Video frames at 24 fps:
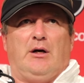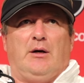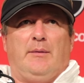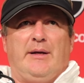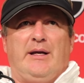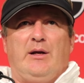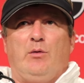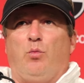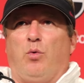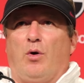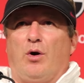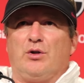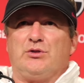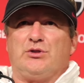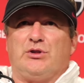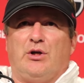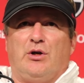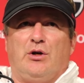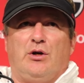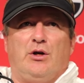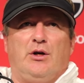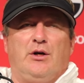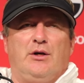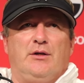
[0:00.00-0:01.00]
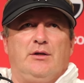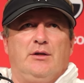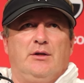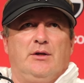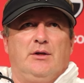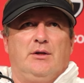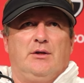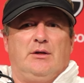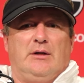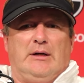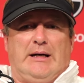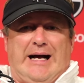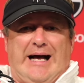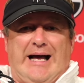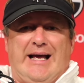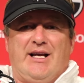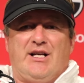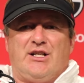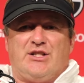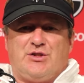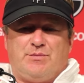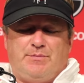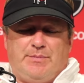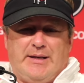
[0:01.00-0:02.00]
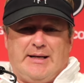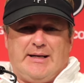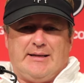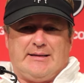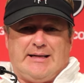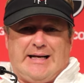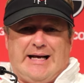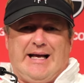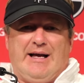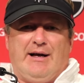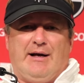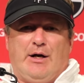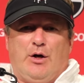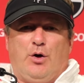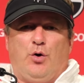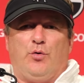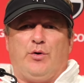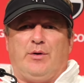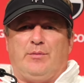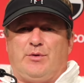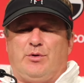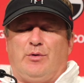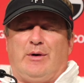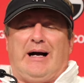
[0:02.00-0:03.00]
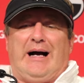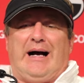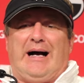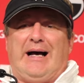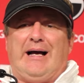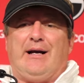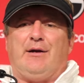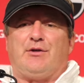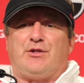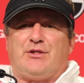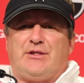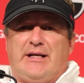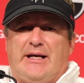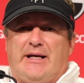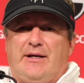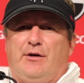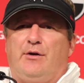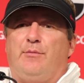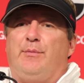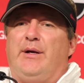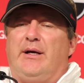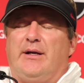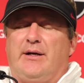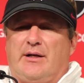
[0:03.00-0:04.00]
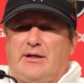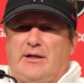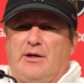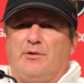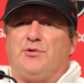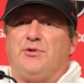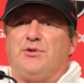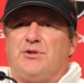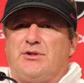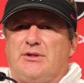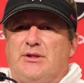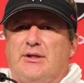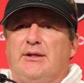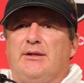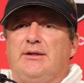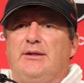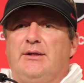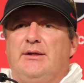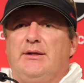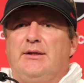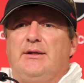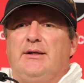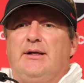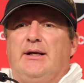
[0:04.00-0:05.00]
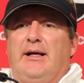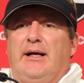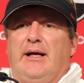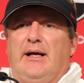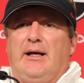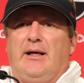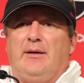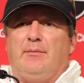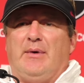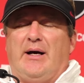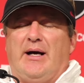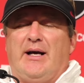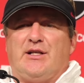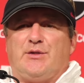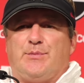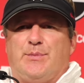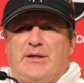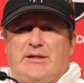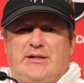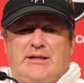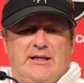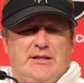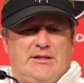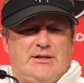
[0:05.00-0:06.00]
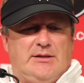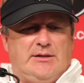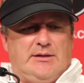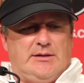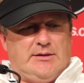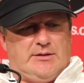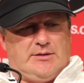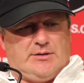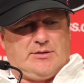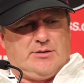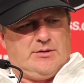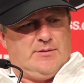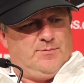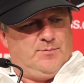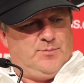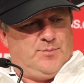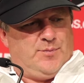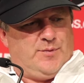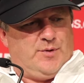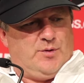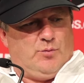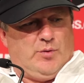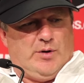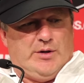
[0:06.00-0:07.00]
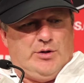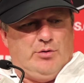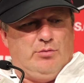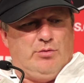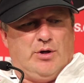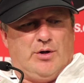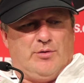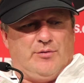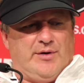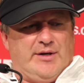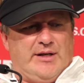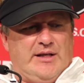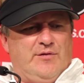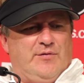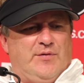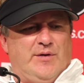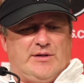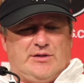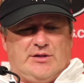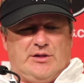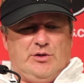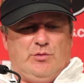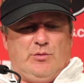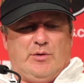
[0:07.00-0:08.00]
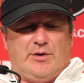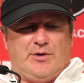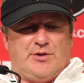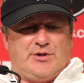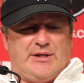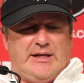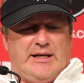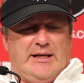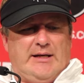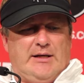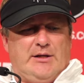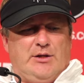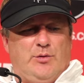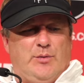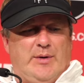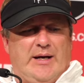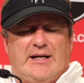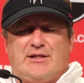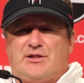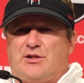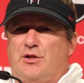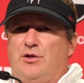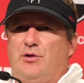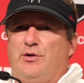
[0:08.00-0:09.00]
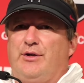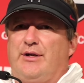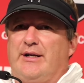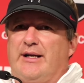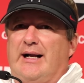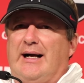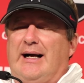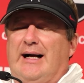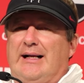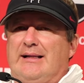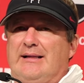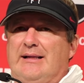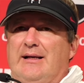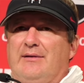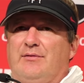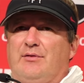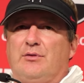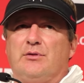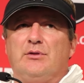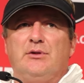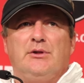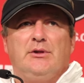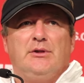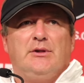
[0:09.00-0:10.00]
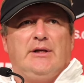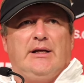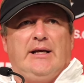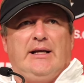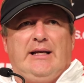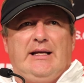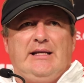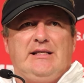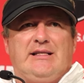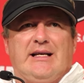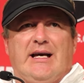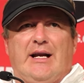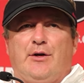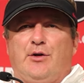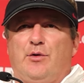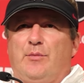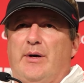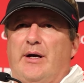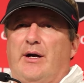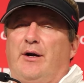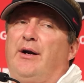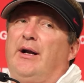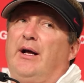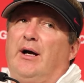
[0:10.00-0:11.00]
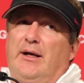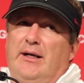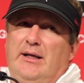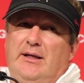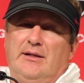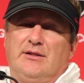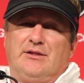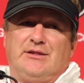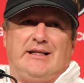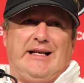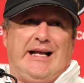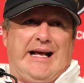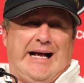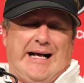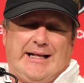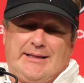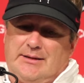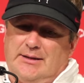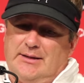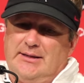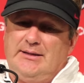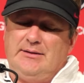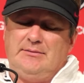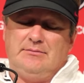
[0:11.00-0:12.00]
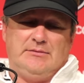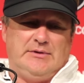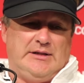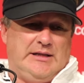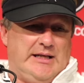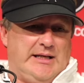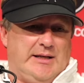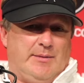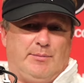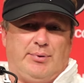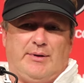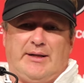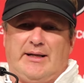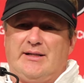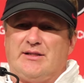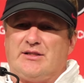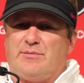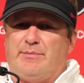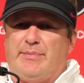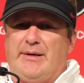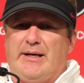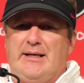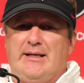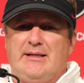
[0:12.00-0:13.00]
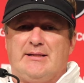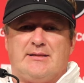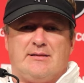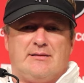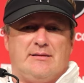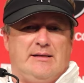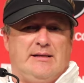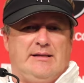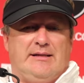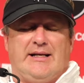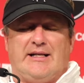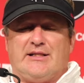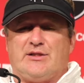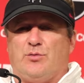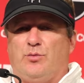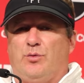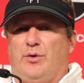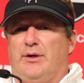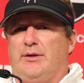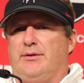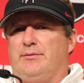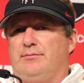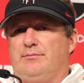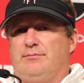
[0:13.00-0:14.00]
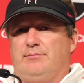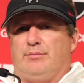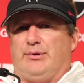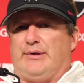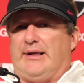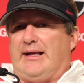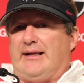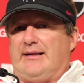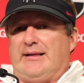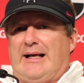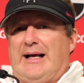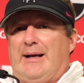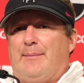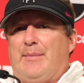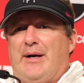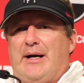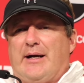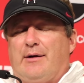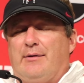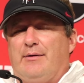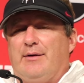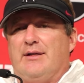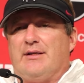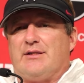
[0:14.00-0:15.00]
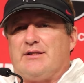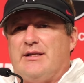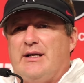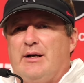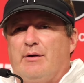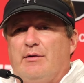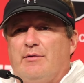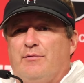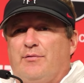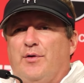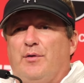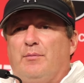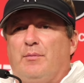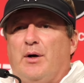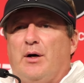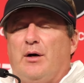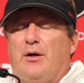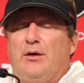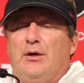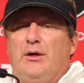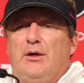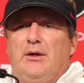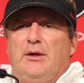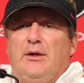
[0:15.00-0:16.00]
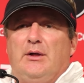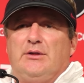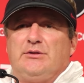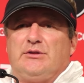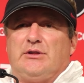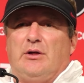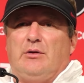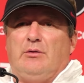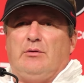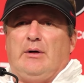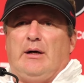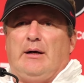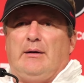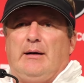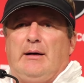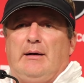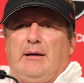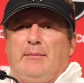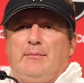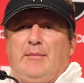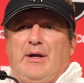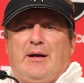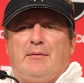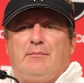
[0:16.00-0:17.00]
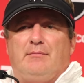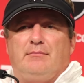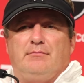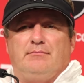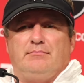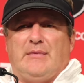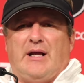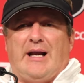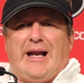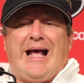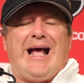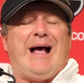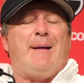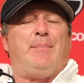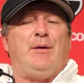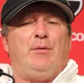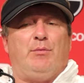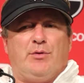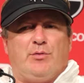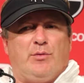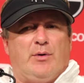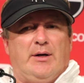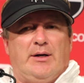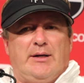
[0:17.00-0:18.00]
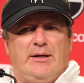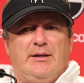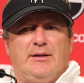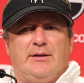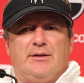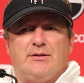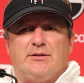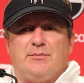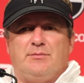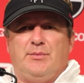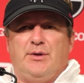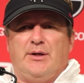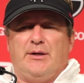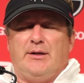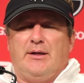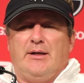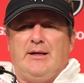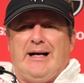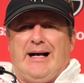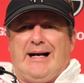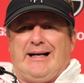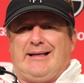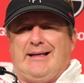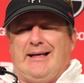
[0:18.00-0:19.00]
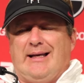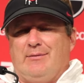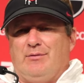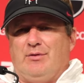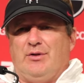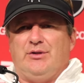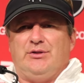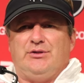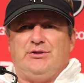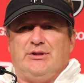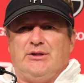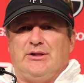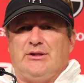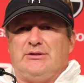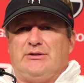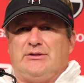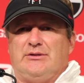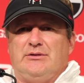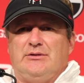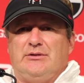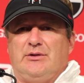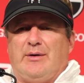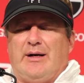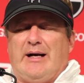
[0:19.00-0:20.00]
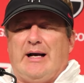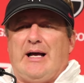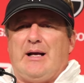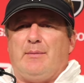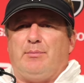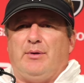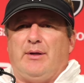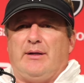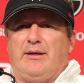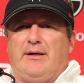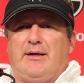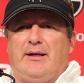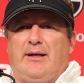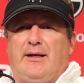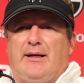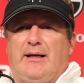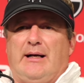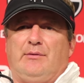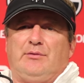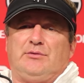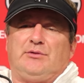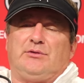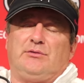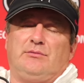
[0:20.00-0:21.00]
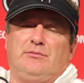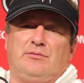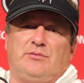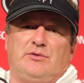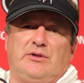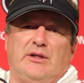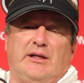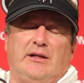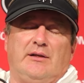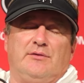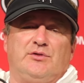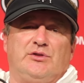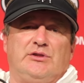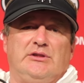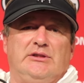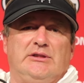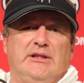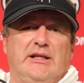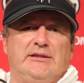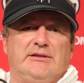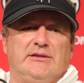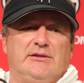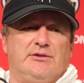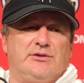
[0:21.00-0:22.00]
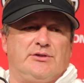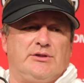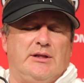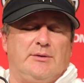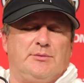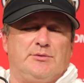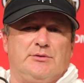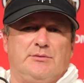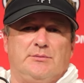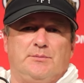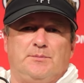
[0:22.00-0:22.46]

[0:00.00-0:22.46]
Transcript: He works hard. I hold him to a higher standard being a coach's son. And my expectation is when you learn the defense and you understand it, you've executed at a high level. And he's got to be better. Now, he is an athlete, and he can play in space, and that's what playing linebacker is now in football. So I'm not happy with where he is, but I can't really judge, you know, how he played today. I was thinking of CJ's interception.